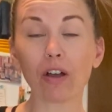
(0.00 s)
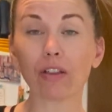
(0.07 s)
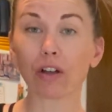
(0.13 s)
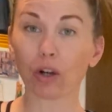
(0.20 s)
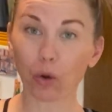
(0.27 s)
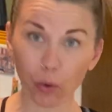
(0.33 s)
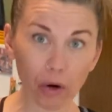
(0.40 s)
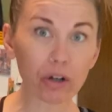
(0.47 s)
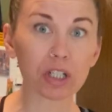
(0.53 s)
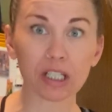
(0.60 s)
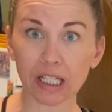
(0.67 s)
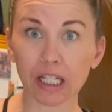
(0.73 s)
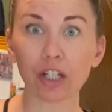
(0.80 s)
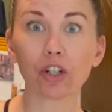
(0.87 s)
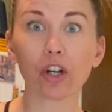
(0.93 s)
the
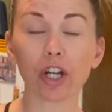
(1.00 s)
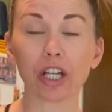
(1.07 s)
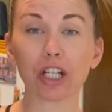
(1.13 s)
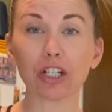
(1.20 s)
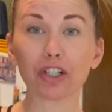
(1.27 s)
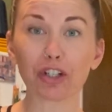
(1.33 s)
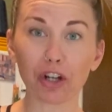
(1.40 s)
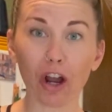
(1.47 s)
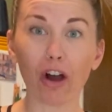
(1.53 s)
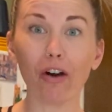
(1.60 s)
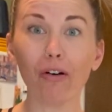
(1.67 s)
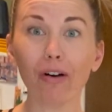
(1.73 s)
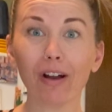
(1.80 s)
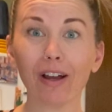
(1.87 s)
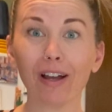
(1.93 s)
Quarantine Cooking
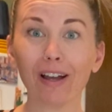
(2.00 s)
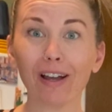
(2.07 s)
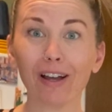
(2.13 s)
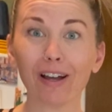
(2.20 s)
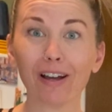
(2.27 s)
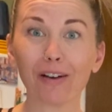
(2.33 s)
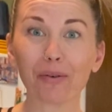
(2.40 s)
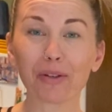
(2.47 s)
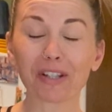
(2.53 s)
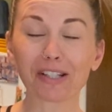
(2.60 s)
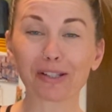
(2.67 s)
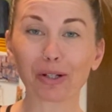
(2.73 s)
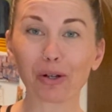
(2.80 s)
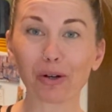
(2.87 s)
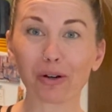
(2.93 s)
Show with a
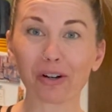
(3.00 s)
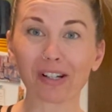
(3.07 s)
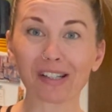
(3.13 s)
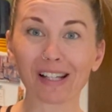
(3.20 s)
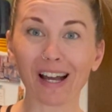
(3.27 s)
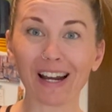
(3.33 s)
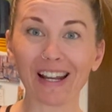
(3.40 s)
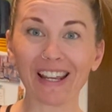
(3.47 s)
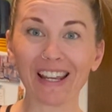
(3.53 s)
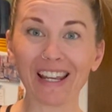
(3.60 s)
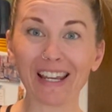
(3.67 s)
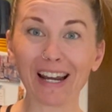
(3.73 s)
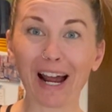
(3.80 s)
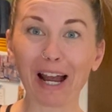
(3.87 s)
Single Girl's Gotta Eat.